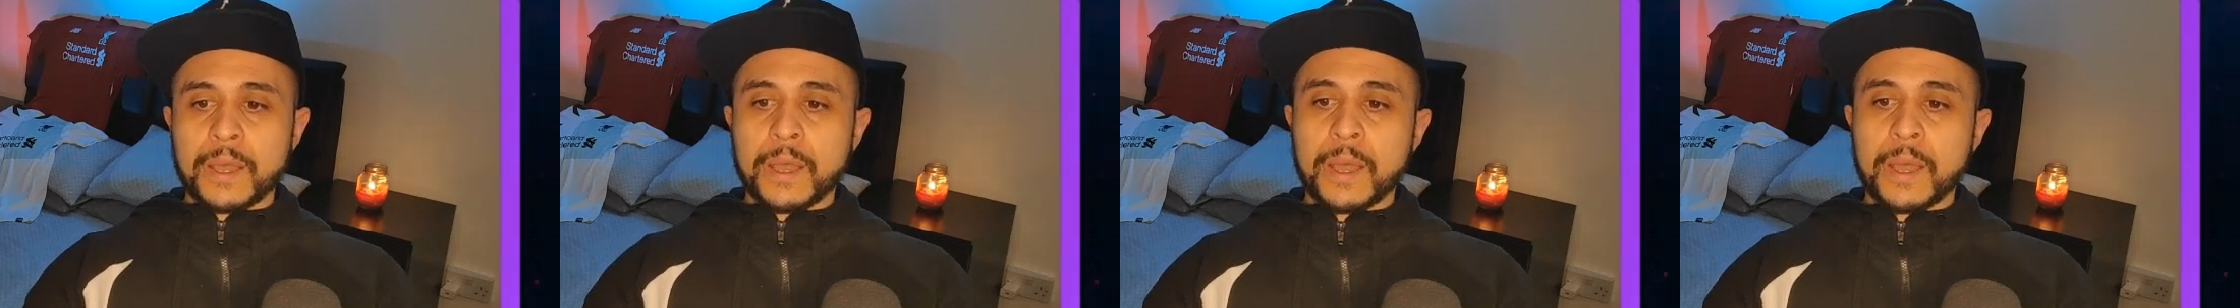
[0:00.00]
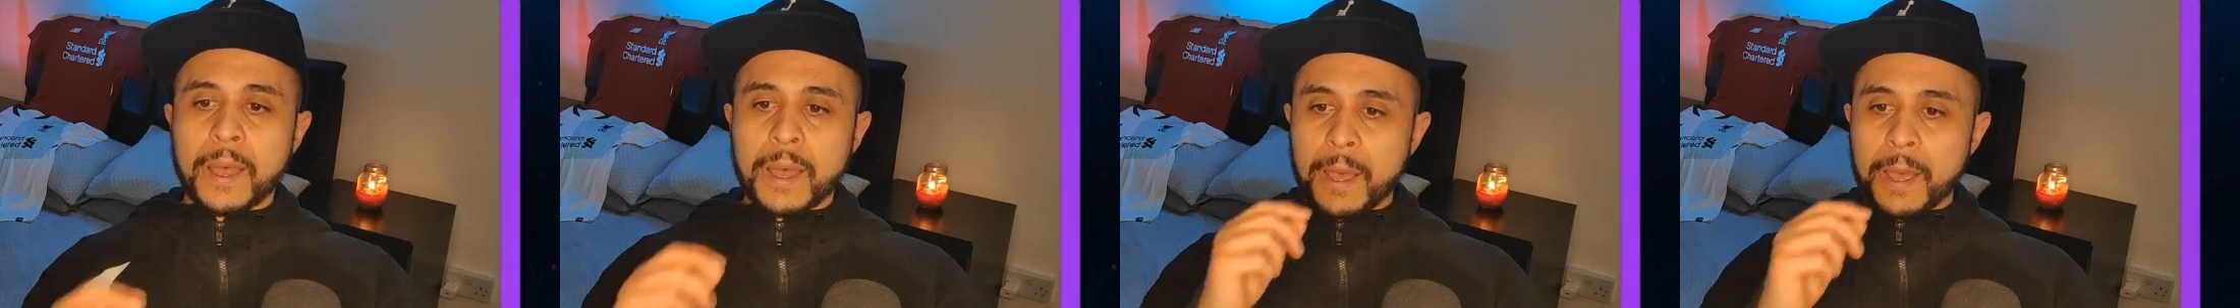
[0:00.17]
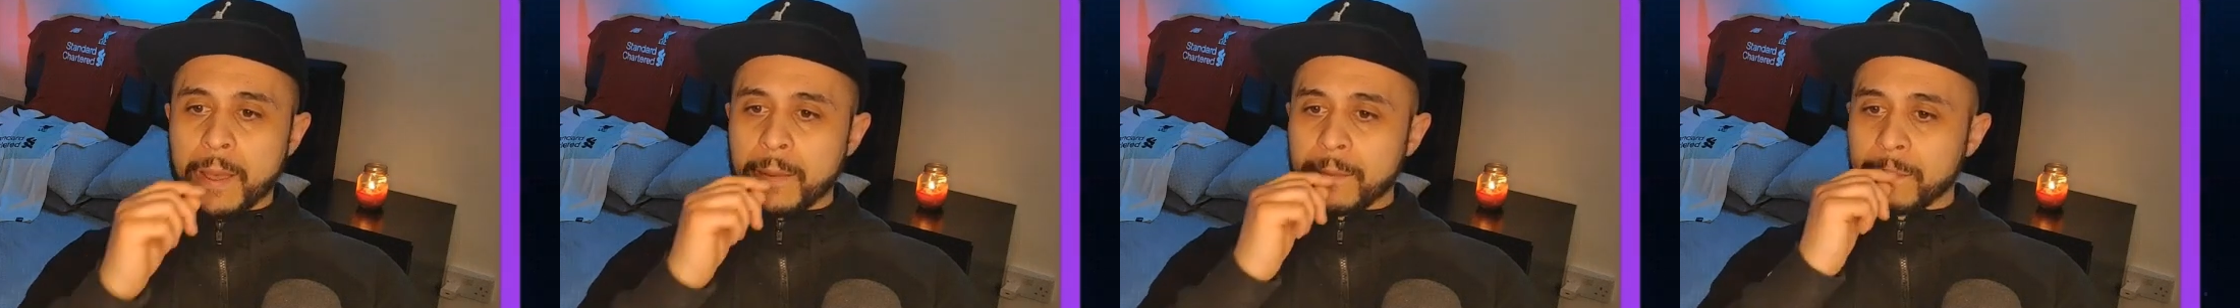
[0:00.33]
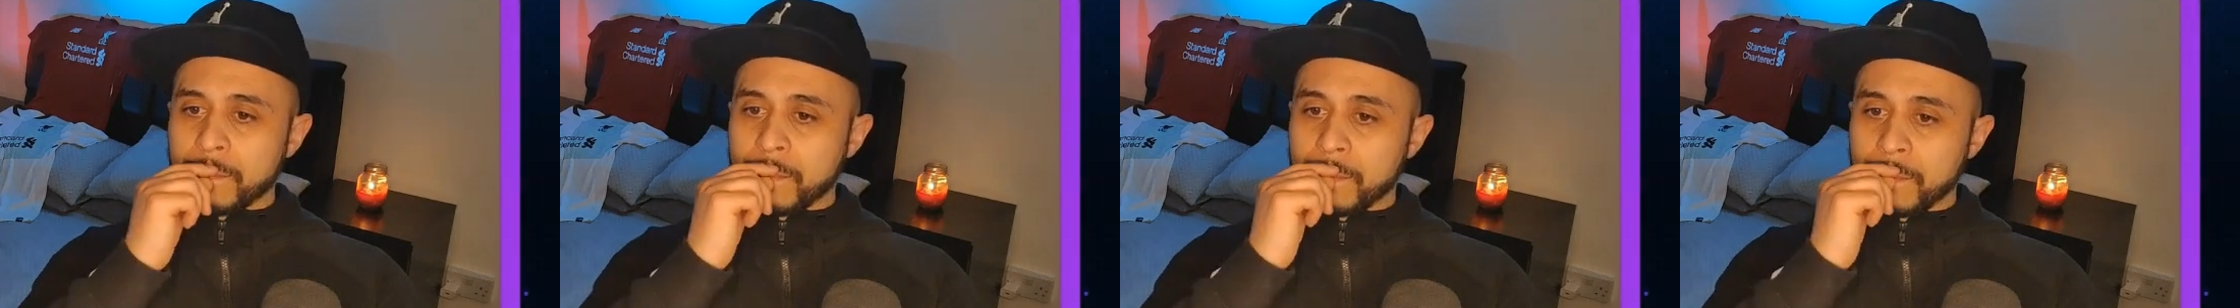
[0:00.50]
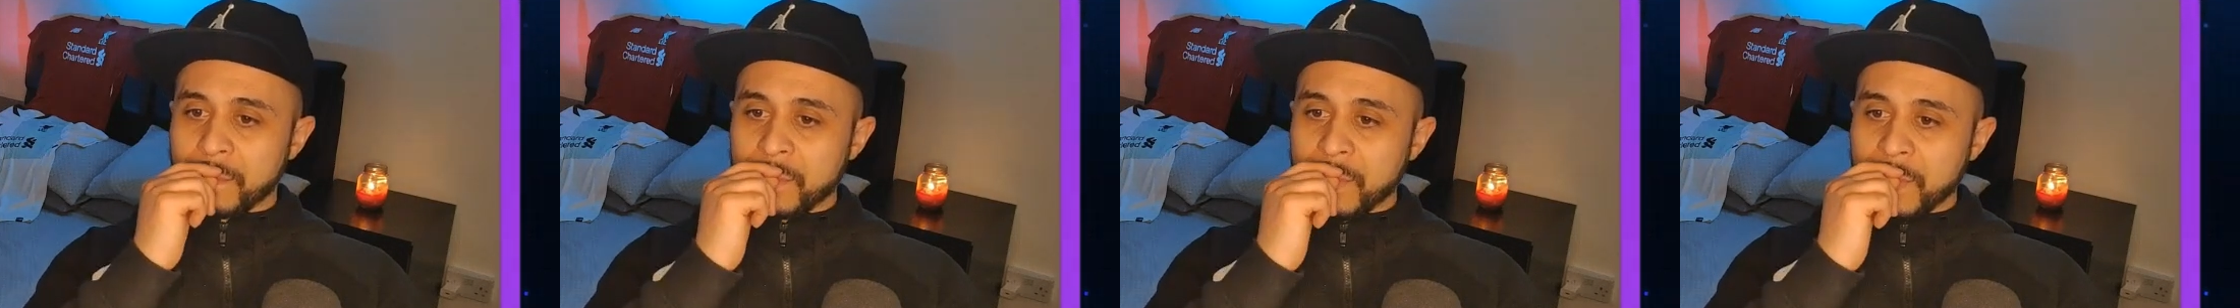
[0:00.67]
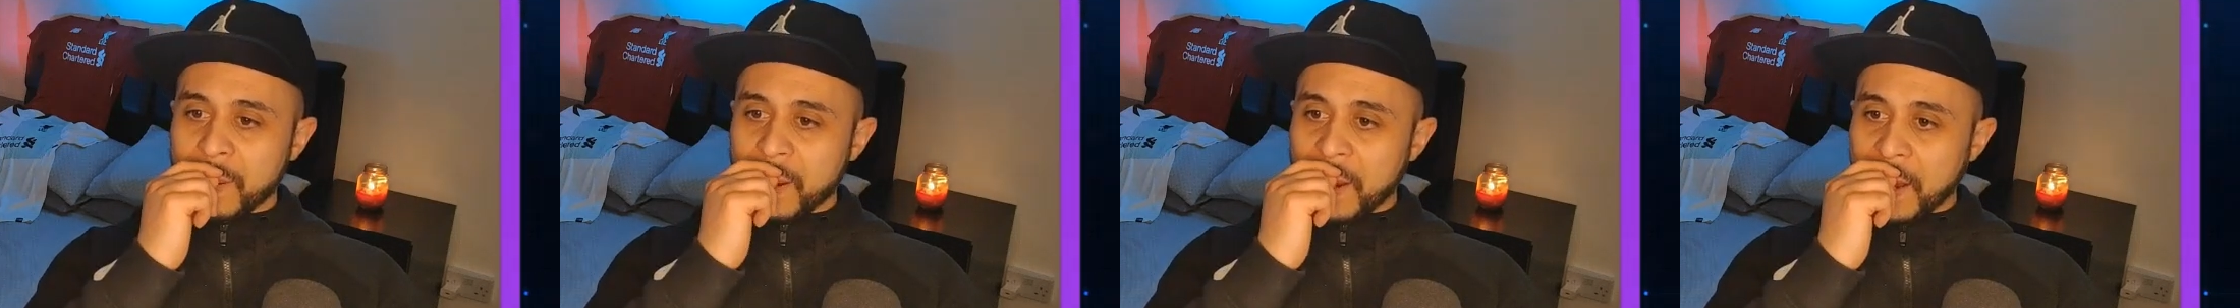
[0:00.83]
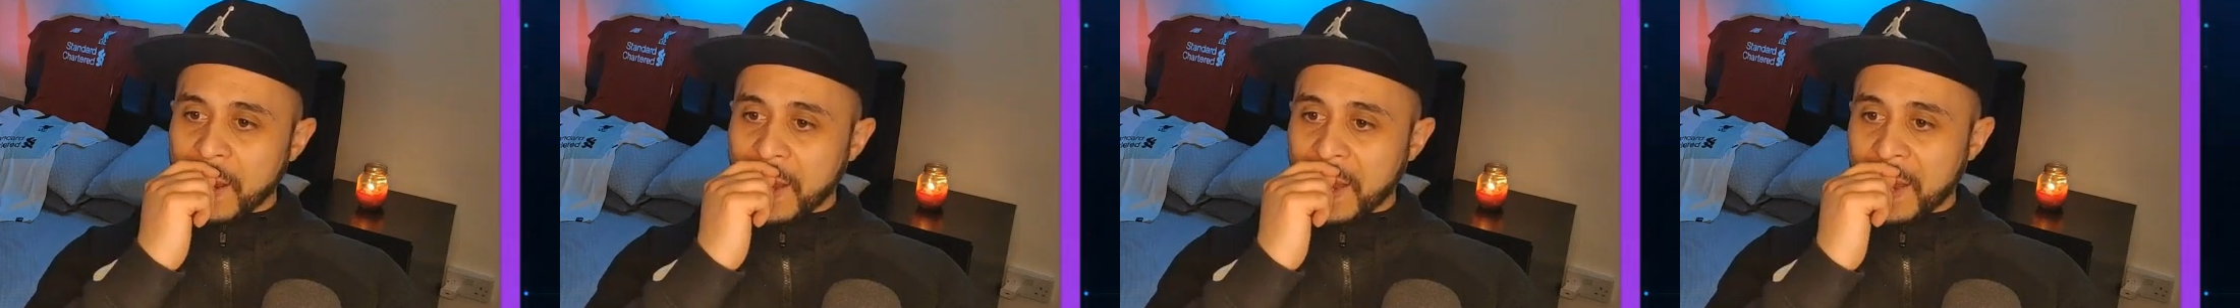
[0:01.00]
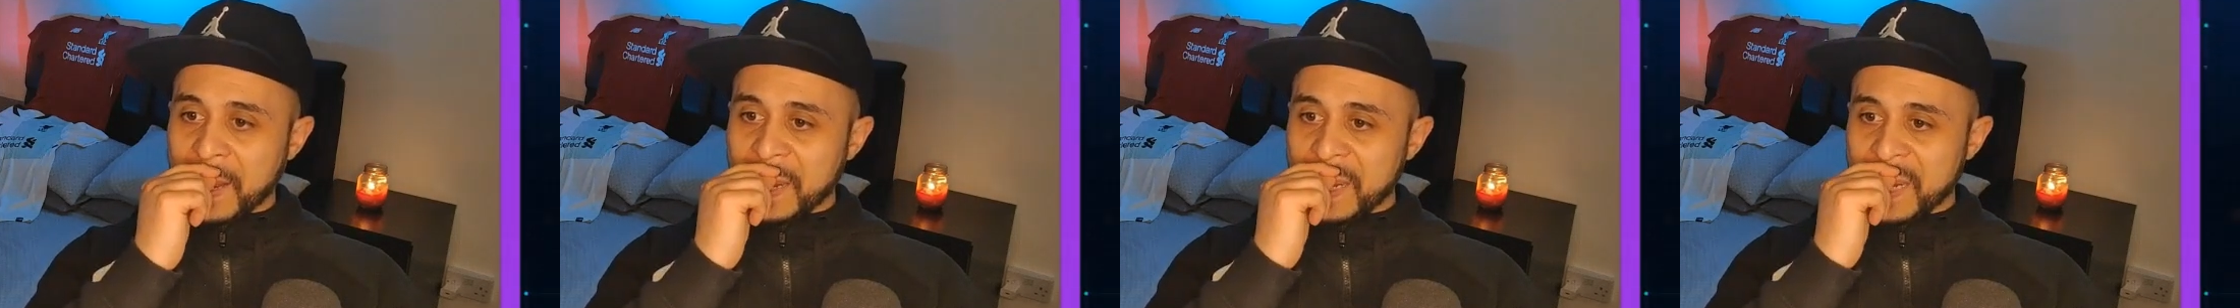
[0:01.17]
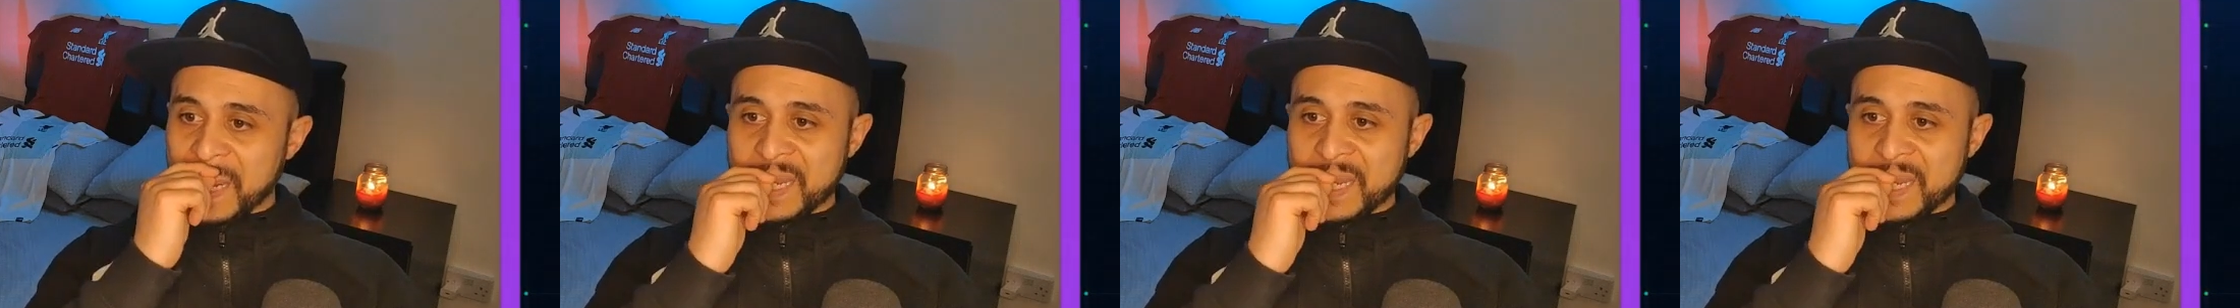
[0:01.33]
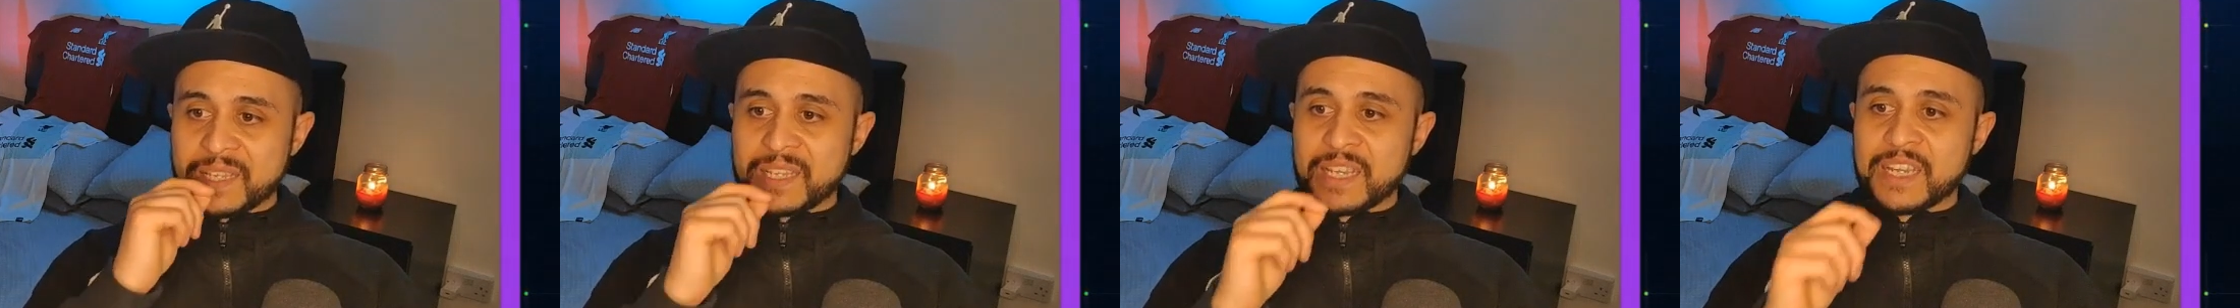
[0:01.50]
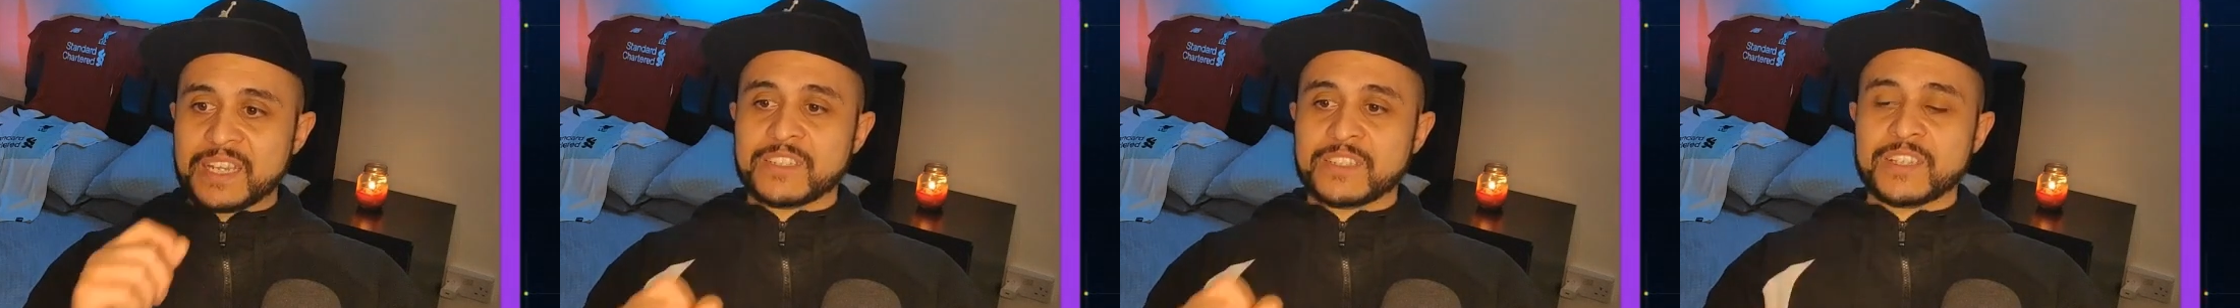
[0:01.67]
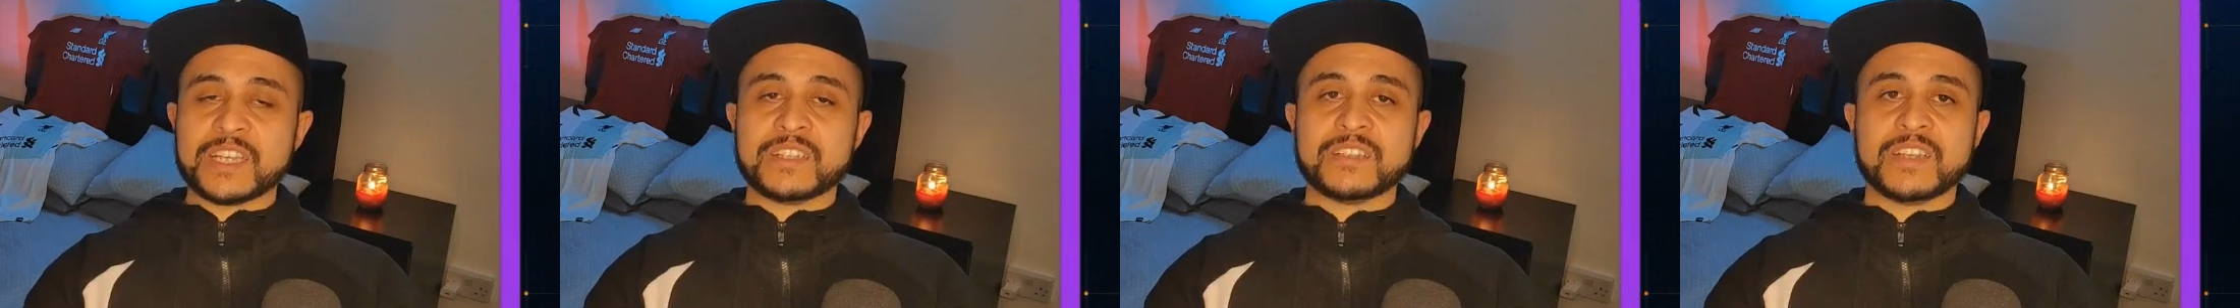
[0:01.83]
But
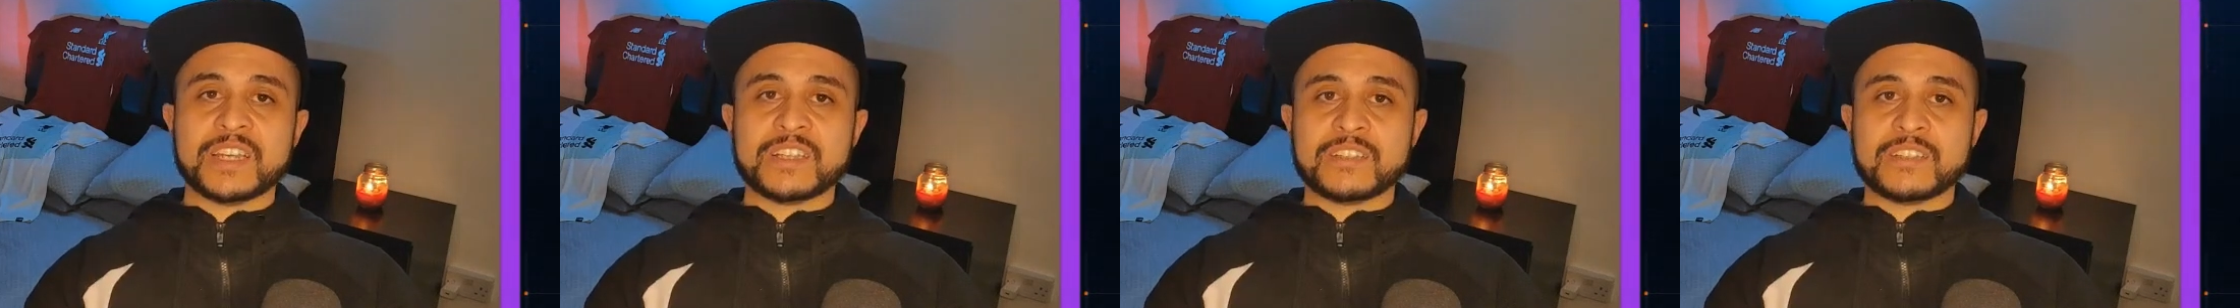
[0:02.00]
he's